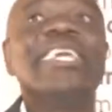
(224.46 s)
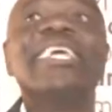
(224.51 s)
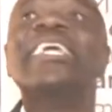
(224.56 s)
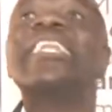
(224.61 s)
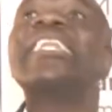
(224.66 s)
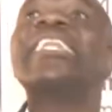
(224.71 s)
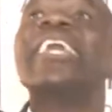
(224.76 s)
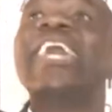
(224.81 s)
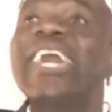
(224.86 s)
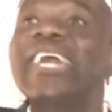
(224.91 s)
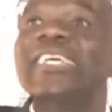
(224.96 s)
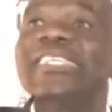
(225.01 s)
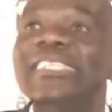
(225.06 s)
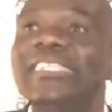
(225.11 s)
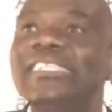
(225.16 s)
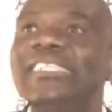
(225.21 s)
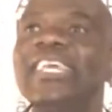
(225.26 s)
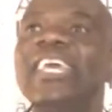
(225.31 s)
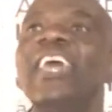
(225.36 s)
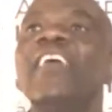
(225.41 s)
The
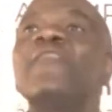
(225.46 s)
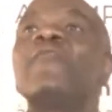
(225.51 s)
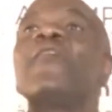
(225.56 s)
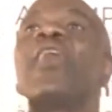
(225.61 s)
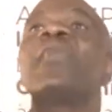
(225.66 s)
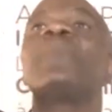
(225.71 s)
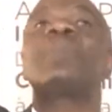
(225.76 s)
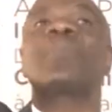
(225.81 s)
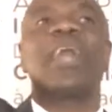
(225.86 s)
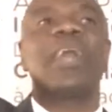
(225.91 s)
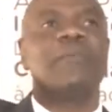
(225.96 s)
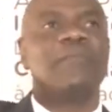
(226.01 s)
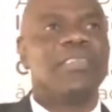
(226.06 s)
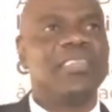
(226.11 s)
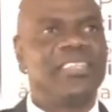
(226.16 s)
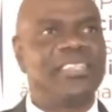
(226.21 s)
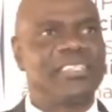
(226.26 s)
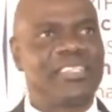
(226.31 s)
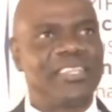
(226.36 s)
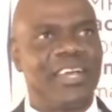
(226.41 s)
Indians have one prime
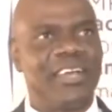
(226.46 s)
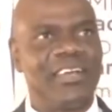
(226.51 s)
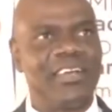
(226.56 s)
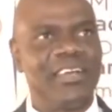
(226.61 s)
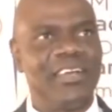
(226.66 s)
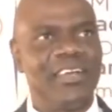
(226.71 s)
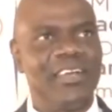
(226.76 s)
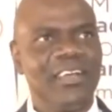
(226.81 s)
minister.